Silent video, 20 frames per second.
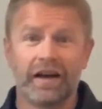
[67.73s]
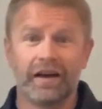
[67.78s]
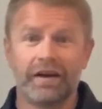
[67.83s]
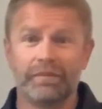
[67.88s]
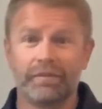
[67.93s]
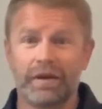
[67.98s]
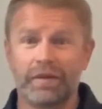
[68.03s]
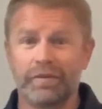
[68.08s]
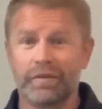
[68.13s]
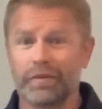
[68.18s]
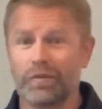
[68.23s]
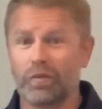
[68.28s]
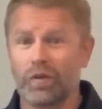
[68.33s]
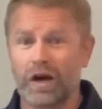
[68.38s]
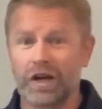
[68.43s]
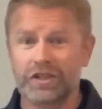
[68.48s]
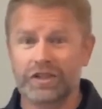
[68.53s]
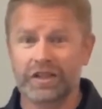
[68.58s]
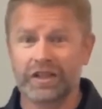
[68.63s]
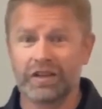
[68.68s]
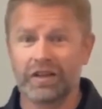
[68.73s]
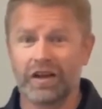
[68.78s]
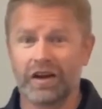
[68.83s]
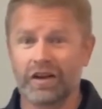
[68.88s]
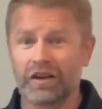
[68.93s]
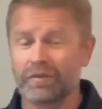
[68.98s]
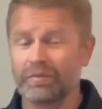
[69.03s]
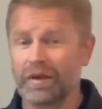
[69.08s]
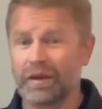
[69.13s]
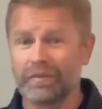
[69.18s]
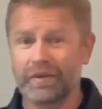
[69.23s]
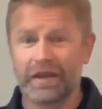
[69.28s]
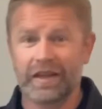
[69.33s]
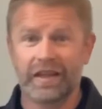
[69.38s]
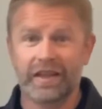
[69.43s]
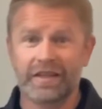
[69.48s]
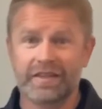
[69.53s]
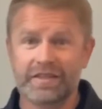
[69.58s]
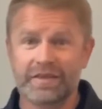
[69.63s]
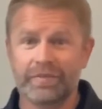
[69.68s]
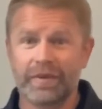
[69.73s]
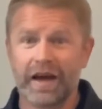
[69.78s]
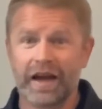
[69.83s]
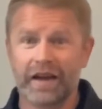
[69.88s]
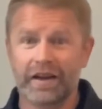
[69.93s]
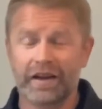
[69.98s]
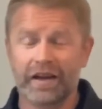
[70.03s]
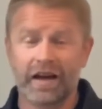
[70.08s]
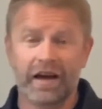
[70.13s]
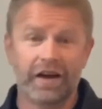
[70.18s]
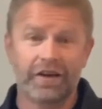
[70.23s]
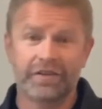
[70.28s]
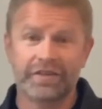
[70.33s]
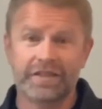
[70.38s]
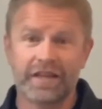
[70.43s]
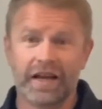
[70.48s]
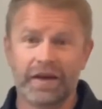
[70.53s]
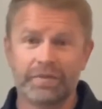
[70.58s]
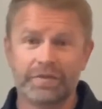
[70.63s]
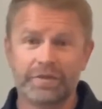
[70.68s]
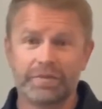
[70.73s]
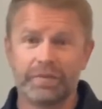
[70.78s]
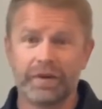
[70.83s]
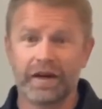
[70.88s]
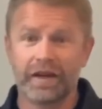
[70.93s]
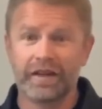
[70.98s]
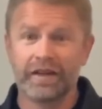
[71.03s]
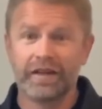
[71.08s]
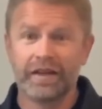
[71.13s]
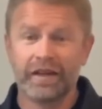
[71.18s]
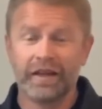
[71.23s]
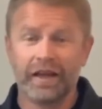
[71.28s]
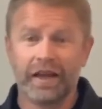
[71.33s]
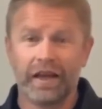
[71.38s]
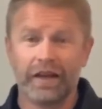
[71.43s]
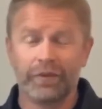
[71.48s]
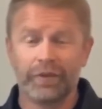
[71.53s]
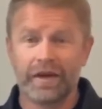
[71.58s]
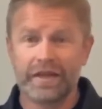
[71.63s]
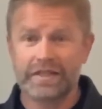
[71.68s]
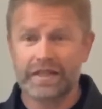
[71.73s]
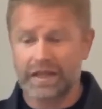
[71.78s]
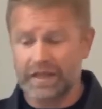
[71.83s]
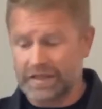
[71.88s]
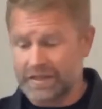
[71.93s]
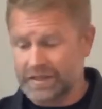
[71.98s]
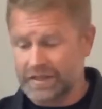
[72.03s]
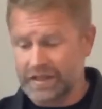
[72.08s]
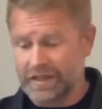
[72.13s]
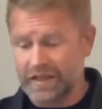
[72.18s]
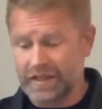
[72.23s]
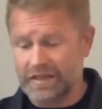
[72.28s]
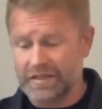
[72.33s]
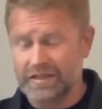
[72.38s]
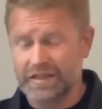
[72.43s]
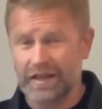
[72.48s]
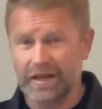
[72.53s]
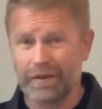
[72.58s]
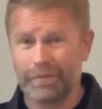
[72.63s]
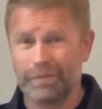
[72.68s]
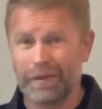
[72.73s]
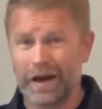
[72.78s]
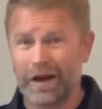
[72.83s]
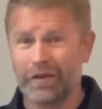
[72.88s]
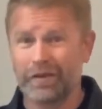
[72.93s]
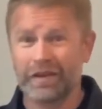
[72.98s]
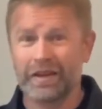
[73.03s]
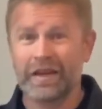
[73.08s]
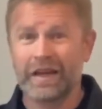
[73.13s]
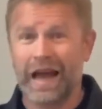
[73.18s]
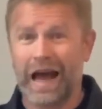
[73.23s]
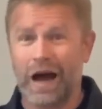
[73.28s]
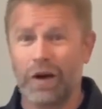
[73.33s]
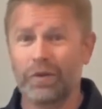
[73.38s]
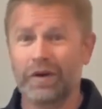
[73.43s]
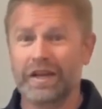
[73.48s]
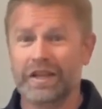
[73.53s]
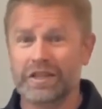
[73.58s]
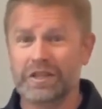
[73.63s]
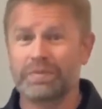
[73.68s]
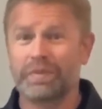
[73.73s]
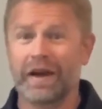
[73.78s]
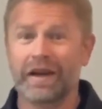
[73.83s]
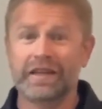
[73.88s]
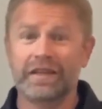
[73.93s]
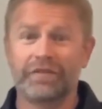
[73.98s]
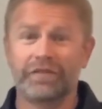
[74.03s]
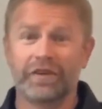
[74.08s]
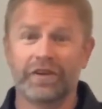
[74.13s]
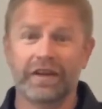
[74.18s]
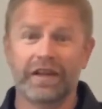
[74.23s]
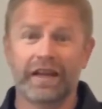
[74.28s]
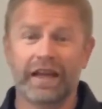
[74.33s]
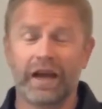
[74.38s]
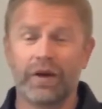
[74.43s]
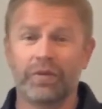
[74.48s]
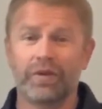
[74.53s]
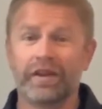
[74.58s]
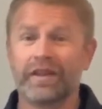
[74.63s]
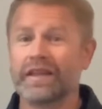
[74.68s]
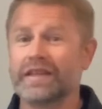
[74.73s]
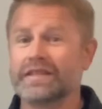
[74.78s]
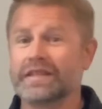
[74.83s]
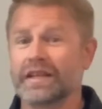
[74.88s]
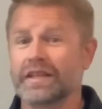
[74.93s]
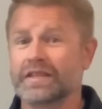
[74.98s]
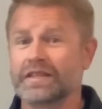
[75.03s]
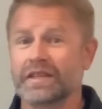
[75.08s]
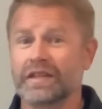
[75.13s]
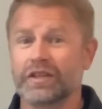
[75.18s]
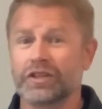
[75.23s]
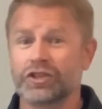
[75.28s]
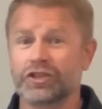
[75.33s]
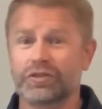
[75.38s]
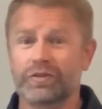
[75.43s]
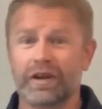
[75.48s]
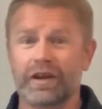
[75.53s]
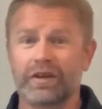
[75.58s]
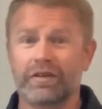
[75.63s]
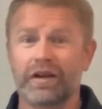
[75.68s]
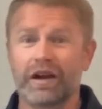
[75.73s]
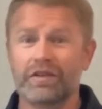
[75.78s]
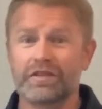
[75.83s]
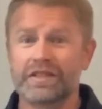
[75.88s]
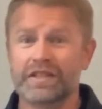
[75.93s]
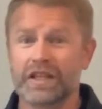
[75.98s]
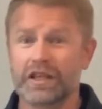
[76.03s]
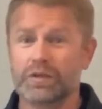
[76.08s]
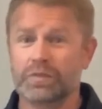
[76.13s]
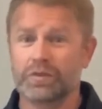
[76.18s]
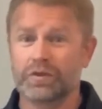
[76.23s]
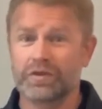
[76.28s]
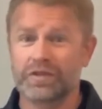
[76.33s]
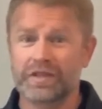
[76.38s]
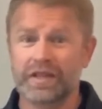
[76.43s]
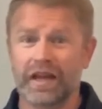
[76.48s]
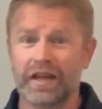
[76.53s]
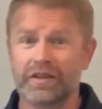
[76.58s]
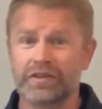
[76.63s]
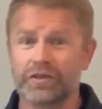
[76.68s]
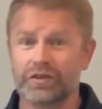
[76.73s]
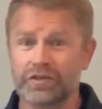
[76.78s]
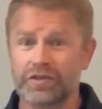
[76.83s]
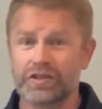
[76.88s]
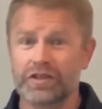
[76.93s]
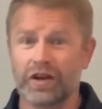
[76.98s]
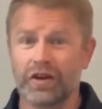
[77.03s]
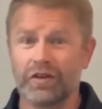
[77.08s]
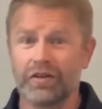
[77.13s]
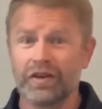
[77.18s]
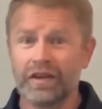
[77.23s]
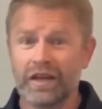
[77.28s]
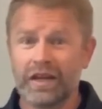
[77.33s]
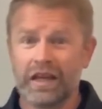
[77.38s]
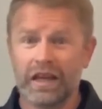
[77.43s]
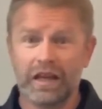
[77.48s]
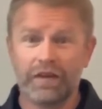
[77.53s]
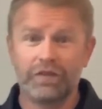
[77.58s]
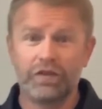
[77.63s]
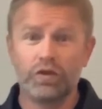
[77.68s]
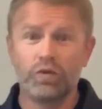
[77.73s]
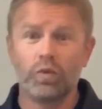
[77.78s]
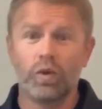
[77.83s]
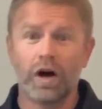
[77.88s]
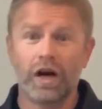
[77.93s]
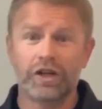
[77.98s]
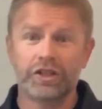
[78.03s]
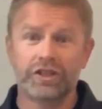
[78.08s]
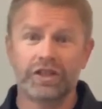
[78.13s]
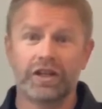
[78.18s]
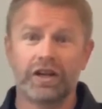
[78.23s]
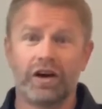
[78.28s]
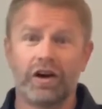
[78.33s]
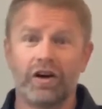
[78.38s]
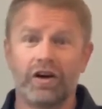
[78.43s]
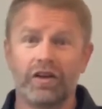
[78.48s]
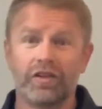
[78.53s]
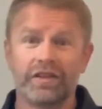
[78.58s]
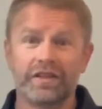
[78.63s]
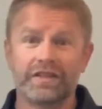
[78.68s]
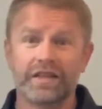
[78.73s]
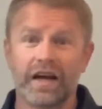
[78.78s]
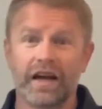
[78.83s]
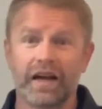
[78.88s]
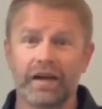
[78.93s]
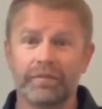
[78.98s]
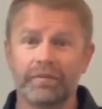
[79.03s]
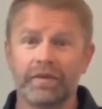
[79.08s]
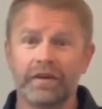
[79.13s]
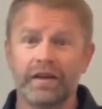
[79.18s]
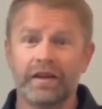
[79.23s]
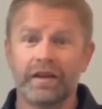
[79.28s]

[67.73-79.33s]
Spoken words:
Maybe I've been washing it longer, maybe it hit some hotter temps, but anyways, it's about, I would expect if you're gonna get one of these that it's gonna shrink around 6% or so if you wash it all the time.